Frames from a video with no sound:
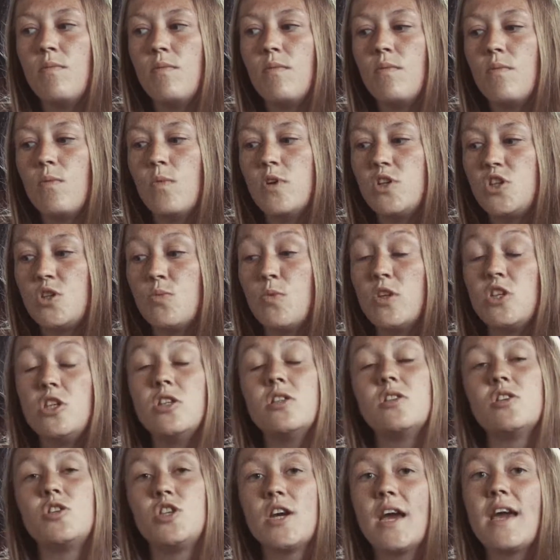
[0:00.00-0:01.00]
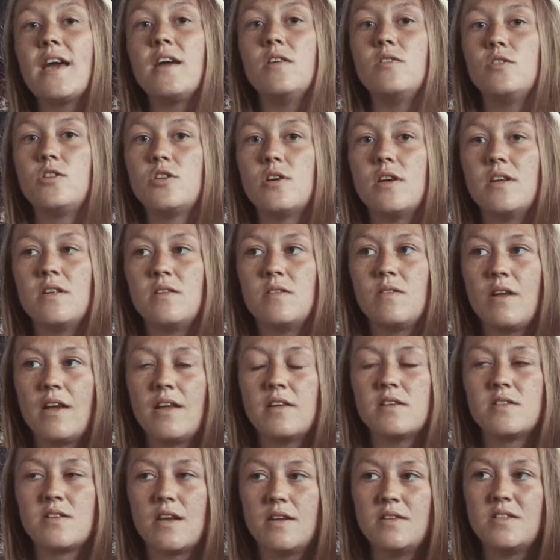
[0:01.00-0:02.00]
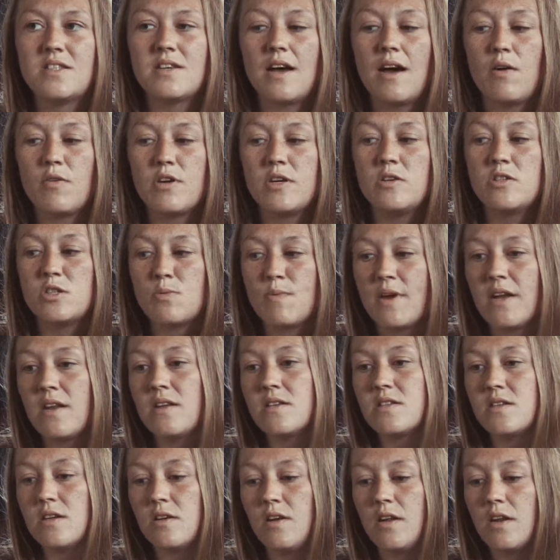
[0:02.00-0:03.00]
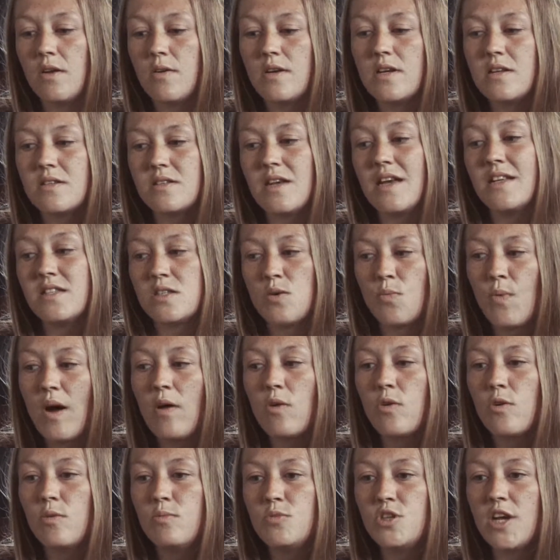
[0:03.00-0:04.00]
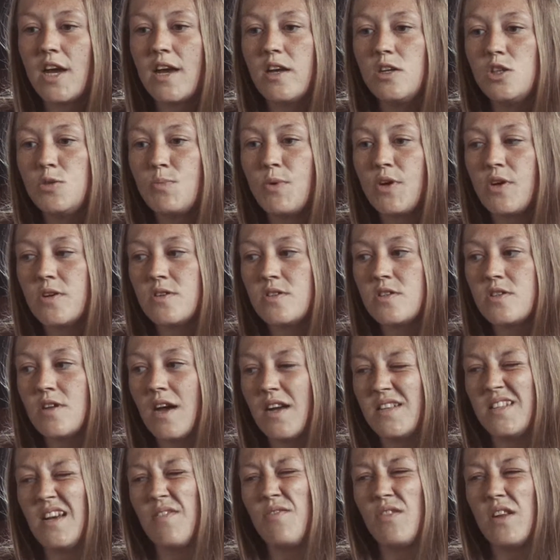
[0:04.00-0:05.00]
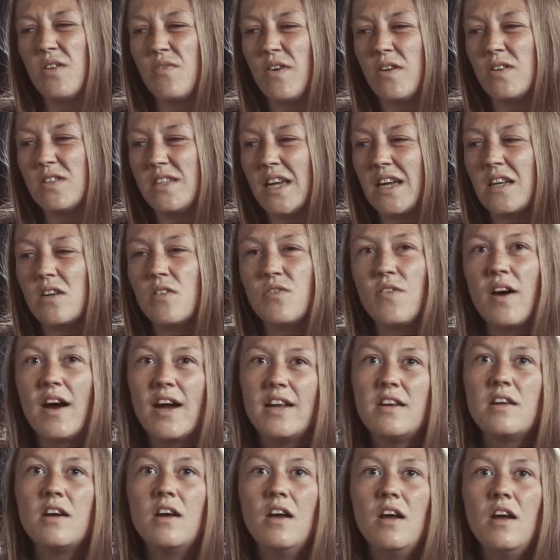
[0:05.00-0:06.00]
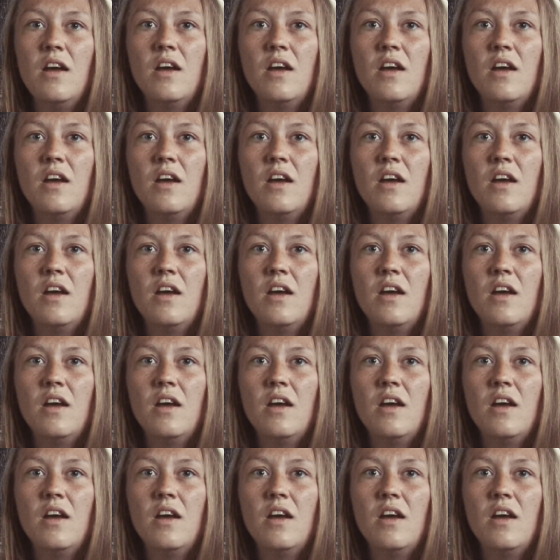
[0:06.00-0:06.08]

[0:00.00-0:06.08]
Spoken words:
which is a change into how it used to be, and it's, you know, it's a welcome change, because I definitely felt dignified,